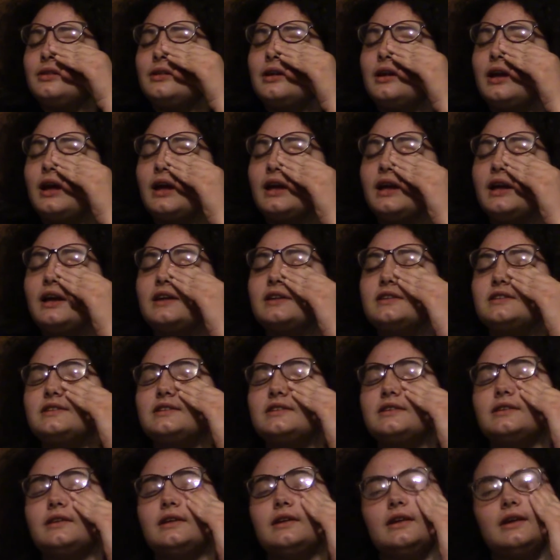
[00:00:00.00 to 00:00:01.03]
I guess
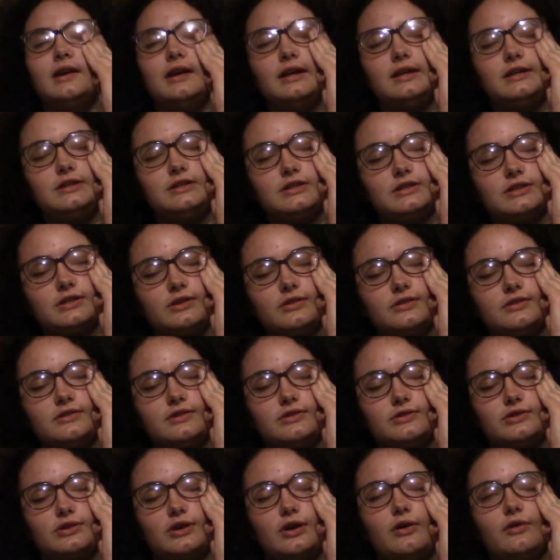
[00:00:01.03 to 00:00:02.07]
it just goes to
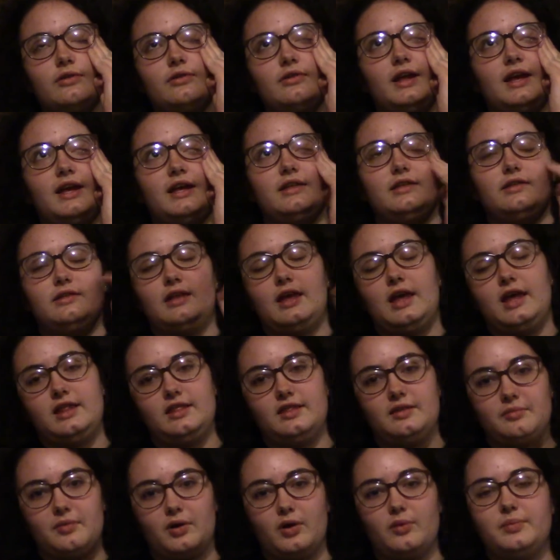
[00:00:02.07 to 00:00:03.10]
show,
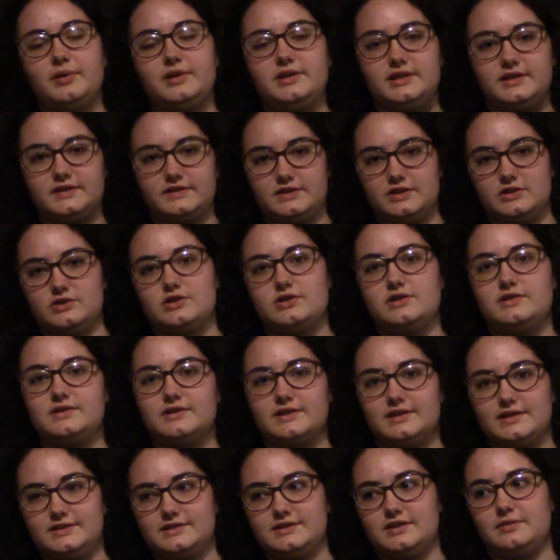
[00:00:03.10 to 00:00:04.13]
in-the-moment decisions
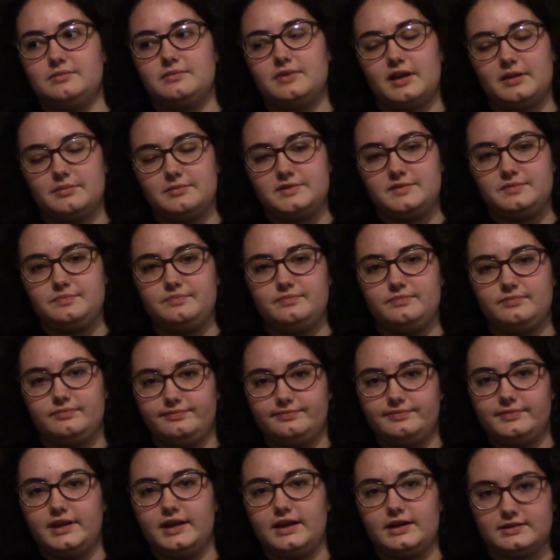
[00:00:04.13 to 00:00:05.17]
can sometimes
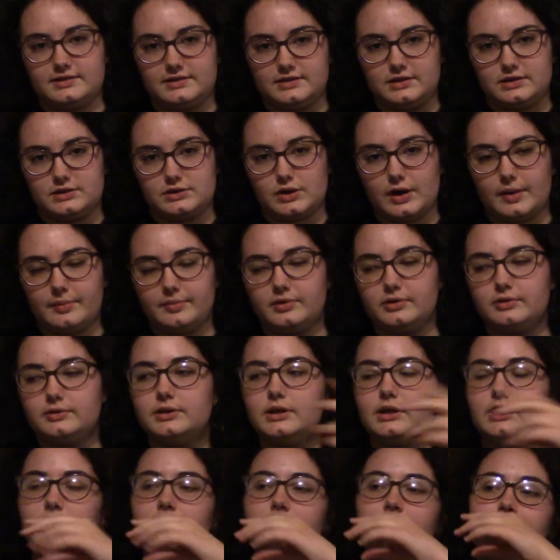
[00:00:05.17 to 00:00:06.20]
get us into trouble,
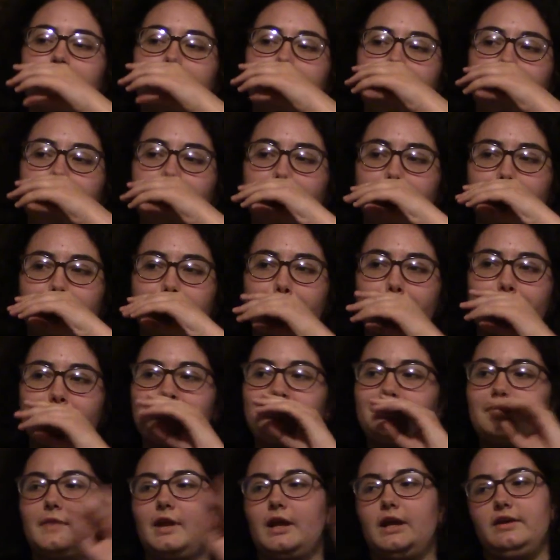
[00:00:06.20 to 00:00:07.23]

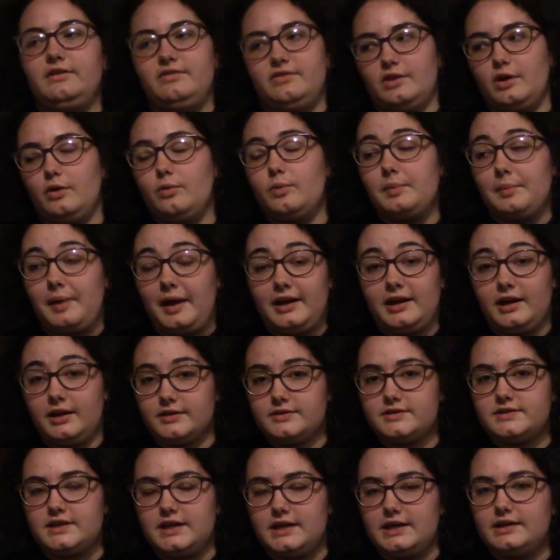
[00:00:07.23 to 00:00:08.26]
even though we might not
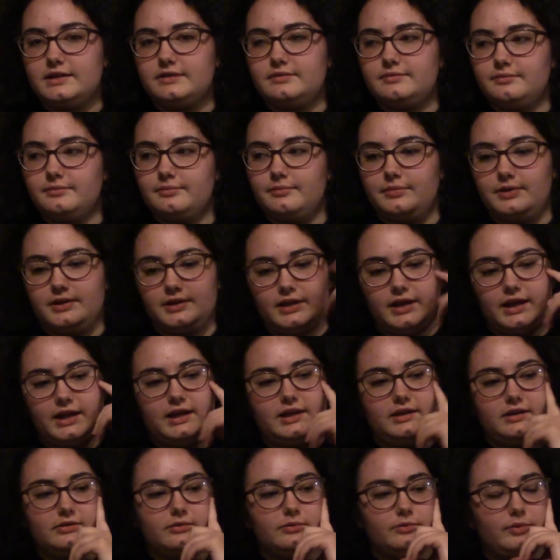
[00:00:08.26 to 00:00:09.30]
see it, but,
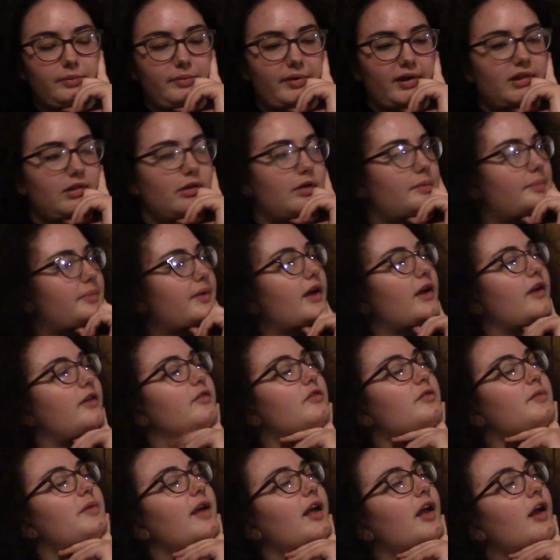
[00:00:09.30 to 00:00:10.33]
we might look back and
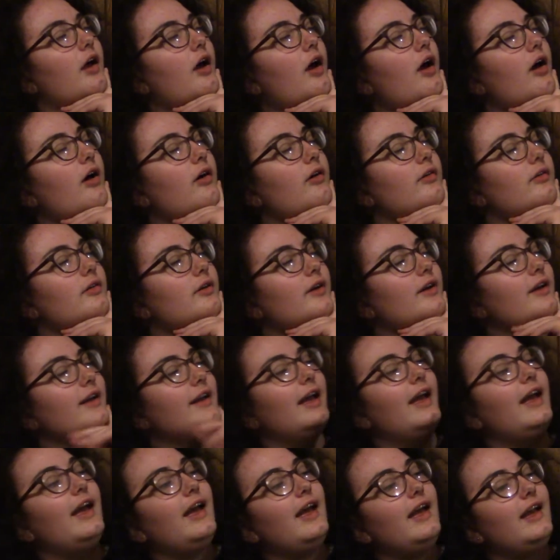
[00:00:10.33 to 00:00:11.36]
be like, how
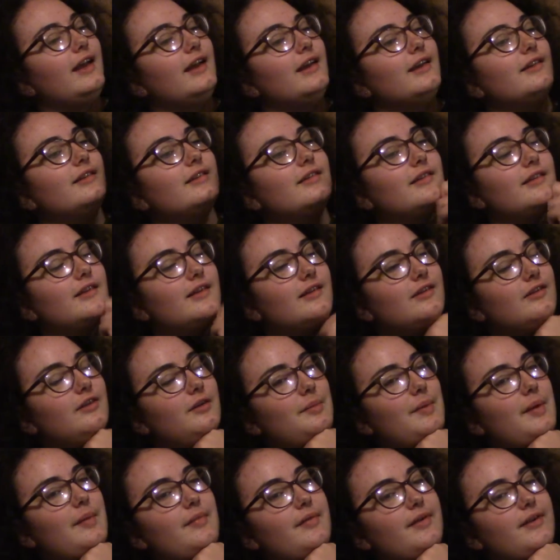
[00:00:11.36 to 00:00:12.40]
Hey,
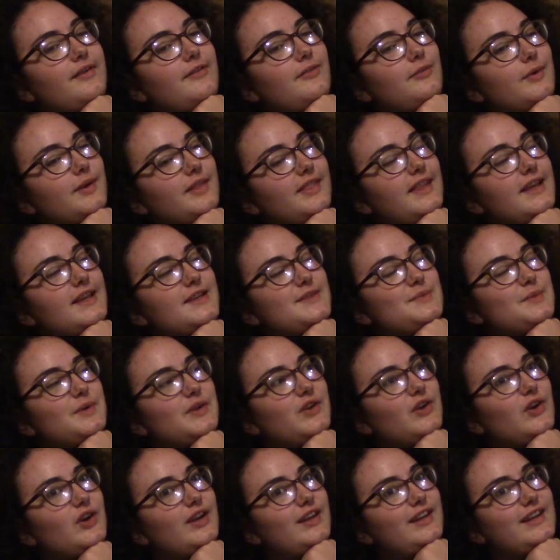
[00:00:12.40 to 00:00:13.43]
remember when things were
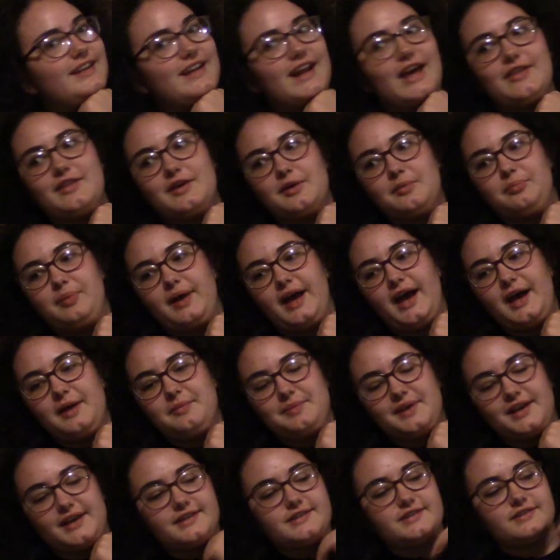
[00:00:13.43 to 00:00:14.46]
good and now they're bad
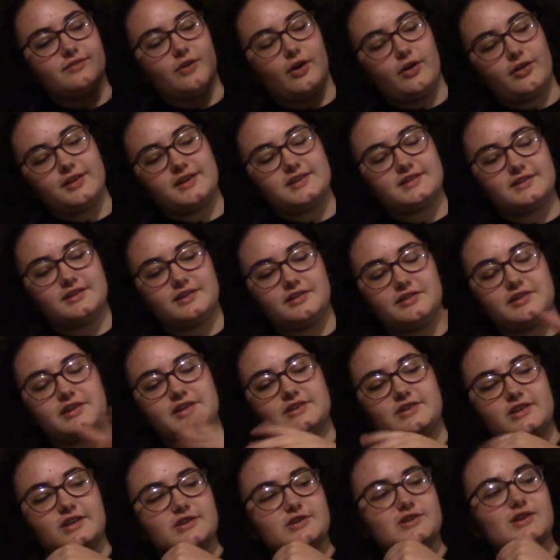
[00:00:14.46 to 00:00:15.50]
because of all these little
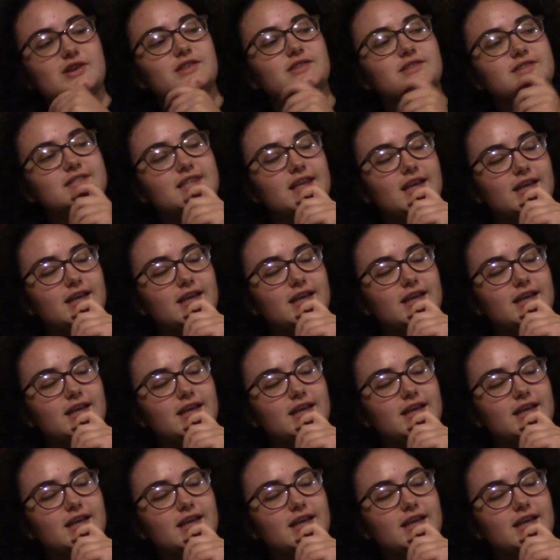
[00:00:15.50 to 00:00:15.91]
decisions?